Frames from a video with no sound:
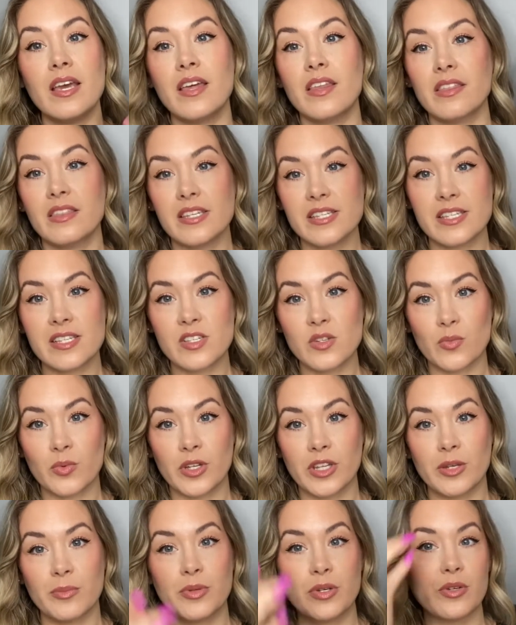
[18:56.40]
This is a
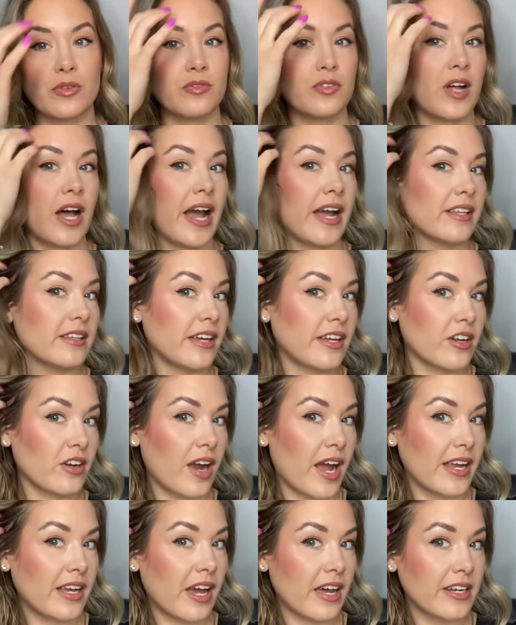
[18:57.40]
really beautiful highlighter.
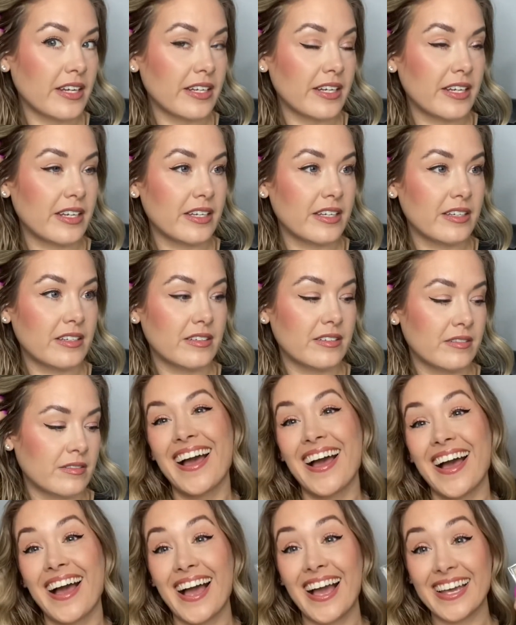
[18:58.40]
I got it in,
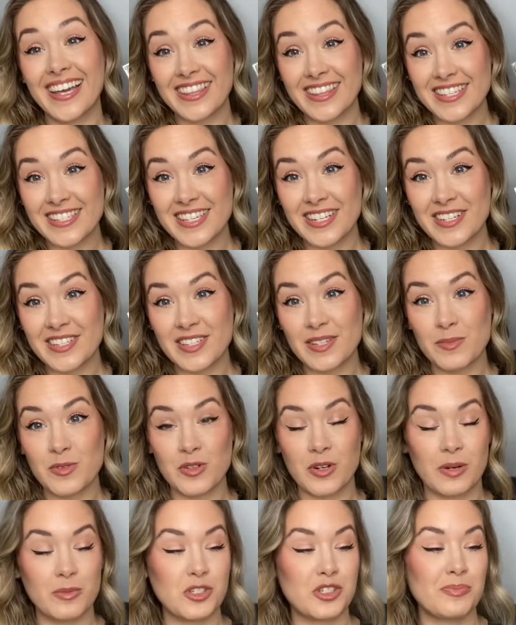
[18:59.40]
I got this in a
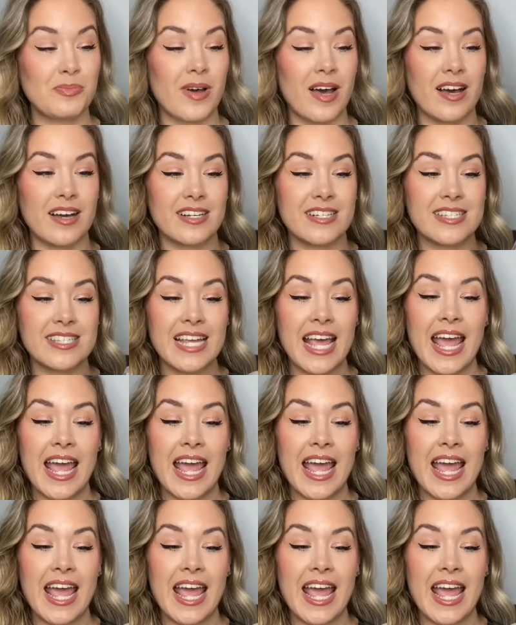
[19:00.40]
subscription box,